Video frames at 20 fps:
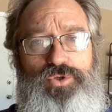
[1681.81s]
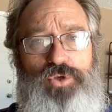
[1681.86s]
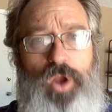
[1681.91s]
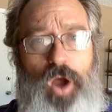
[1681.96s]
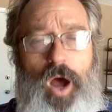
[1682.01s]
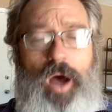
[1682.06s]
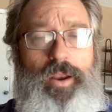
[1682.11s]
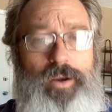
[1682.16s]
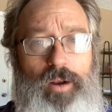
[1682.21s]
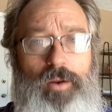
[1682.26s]

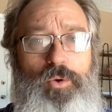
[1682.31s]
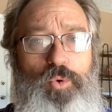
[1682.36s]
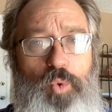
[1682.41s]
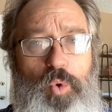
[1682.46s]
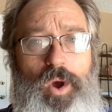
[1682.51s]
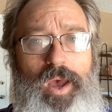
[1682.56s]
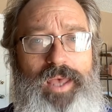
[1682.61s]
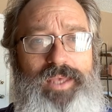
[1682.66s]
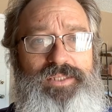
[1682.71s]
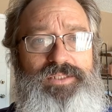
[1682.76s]
on a
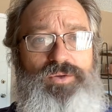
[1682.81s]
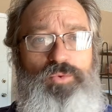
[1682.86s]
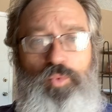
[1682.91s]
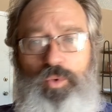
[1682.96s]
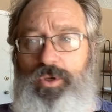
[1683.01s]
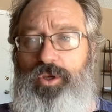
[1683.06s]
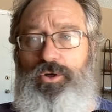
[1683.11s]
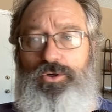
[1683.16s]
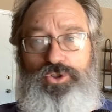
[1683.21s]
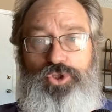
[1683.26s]
quest,
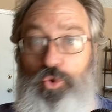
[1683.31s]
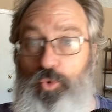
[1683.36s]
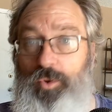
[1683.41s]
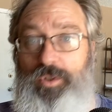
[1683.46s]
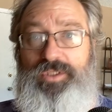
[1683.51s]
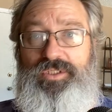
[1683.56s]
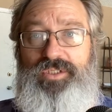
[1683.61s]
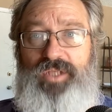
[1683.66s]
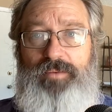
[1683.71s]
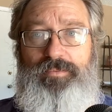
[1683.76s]
when you're
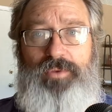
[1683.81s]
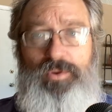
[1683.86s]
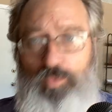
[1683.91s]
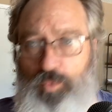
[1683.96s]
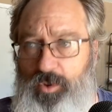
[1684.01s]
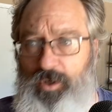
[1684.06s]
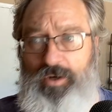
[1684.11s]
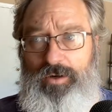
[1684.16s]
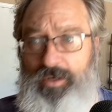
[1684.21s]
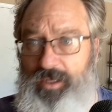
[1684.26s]
doing something,
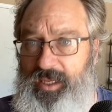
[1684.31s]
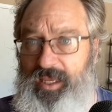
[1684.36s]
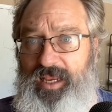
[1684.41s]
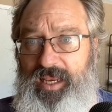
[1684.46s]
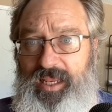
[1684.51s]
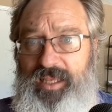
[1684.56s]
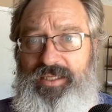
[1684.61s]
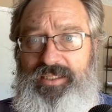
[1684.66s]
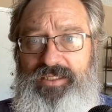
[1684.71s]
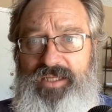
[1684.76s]
when you're
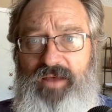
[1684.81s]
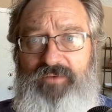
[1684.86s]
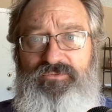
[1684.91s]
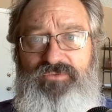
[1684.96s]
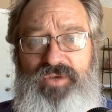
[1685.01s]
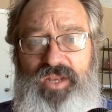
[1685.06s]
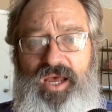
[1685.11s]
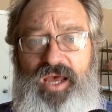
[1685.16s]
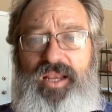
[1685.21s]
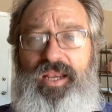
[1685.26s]
getting
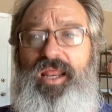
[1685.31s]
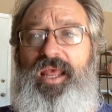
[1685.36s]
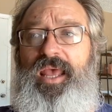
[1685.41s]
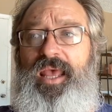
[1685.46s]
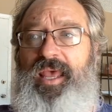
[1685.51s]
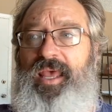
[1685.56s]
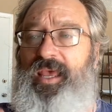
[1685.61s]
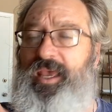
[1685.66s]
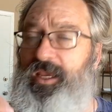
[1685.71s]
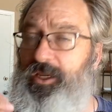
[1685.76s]
stuff done,
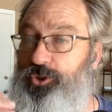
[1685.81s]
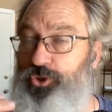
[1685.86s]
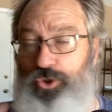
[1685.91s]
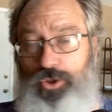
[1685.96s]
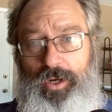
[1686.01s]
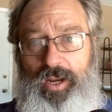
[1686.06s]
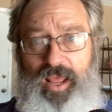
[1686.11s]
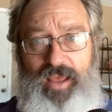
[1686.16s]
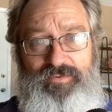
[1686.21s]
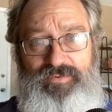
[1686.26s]
is you're
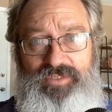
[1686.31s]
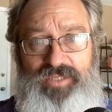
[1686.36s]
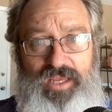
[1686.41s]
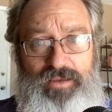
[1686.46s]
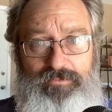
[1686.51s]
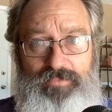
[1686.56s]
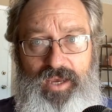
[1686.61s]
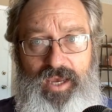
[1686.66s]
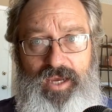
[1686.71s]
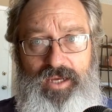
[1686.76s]
going to have
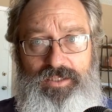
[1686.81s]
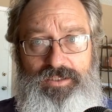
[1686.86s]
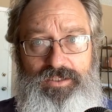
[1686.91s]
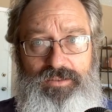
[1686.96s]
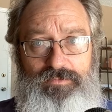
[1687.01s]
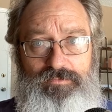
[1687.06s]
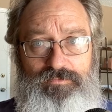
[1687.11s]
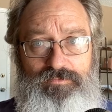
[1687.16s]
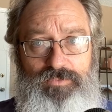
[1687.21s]
setbacks.